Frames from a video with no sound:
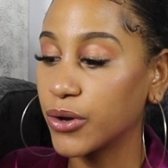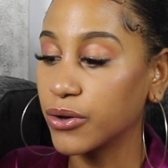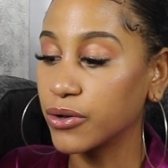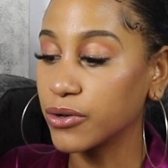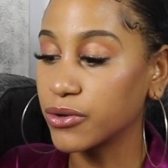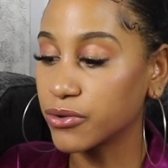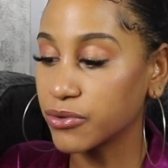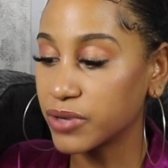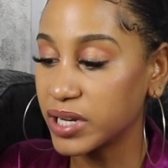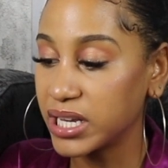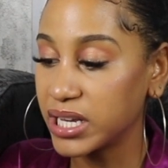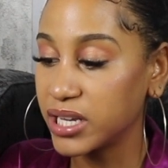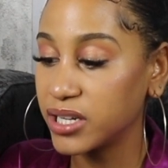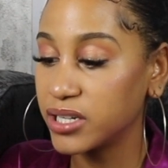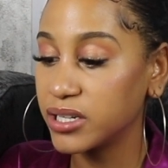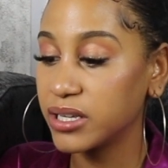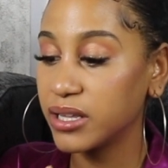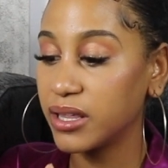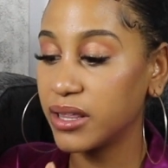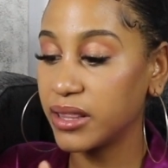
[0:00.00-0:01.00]

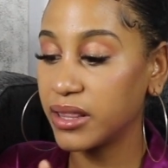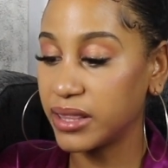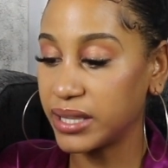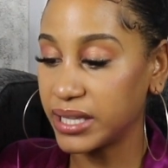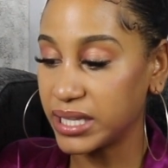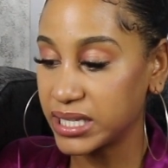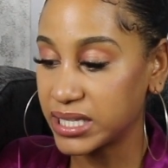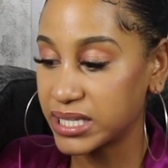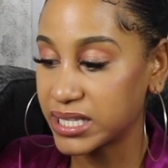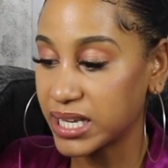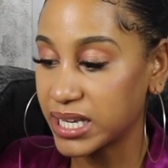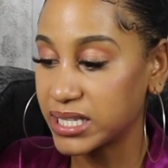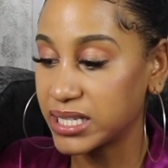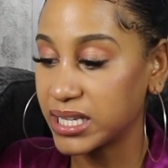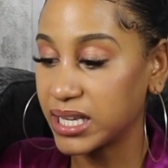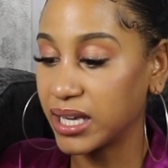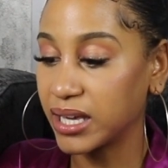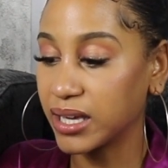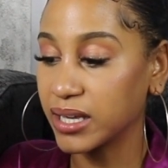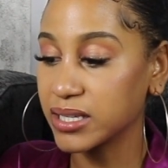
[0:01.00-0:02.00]
Green, these
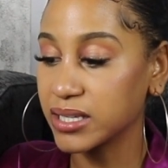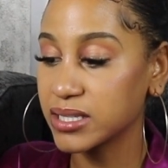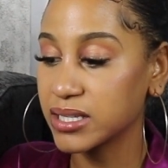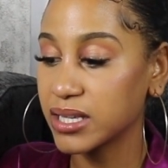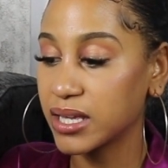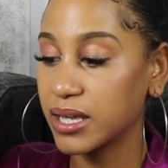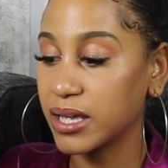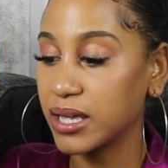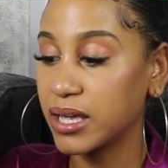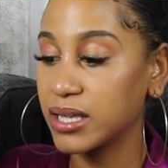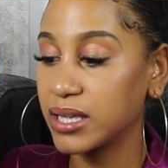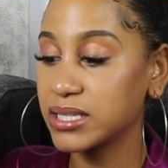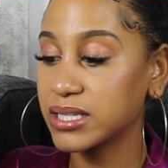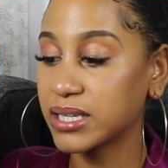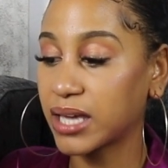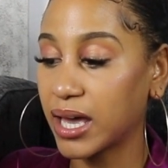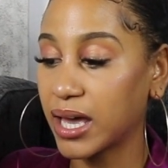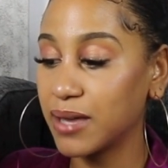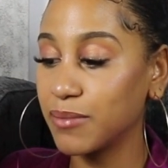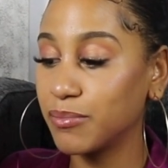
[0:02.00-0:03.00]
settings.
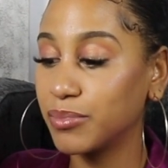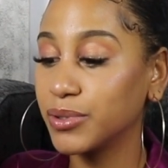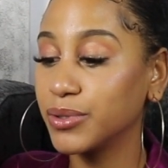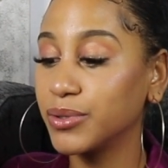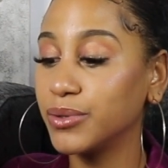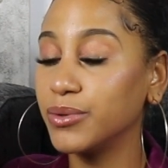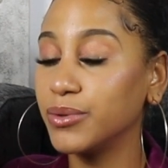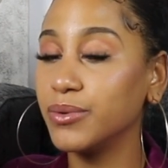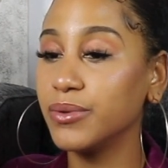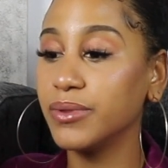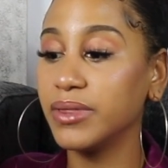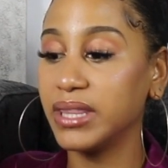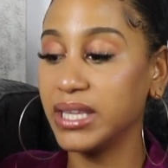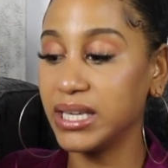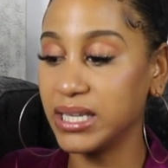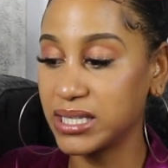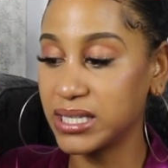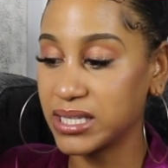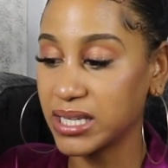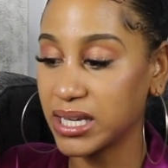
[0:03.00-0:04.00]
Sky blue,
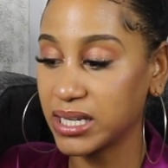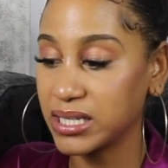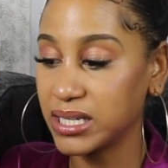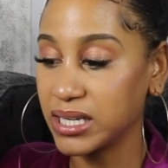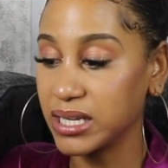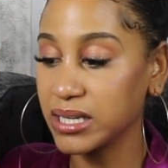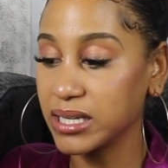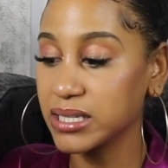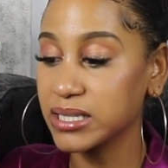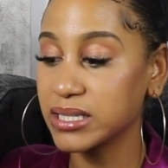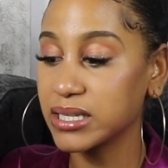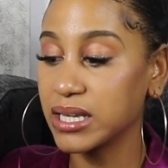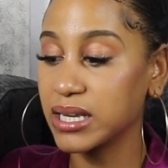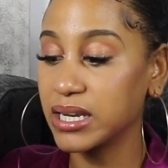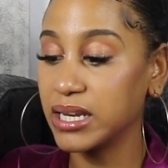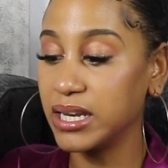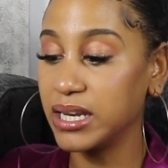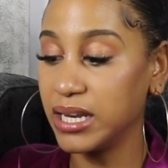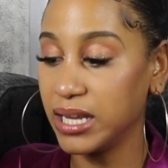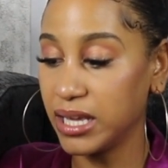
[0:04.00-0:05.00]
these settings.
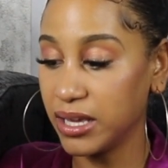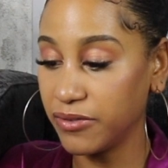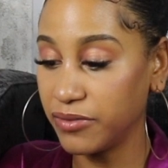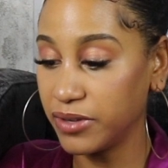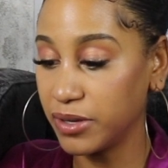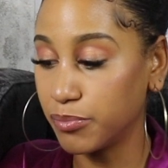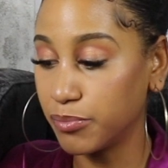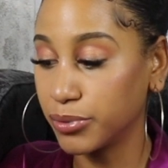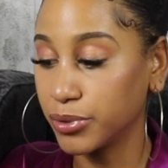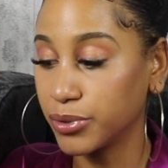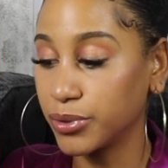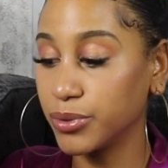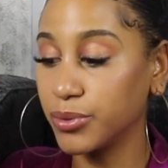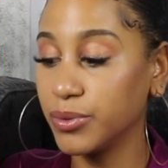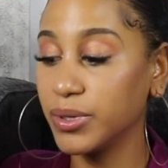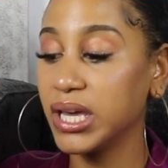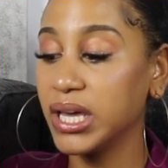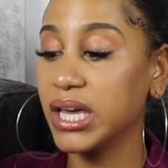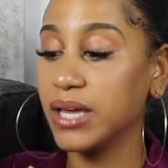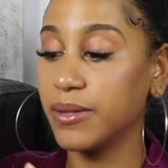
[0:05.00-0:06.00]
Navy blue,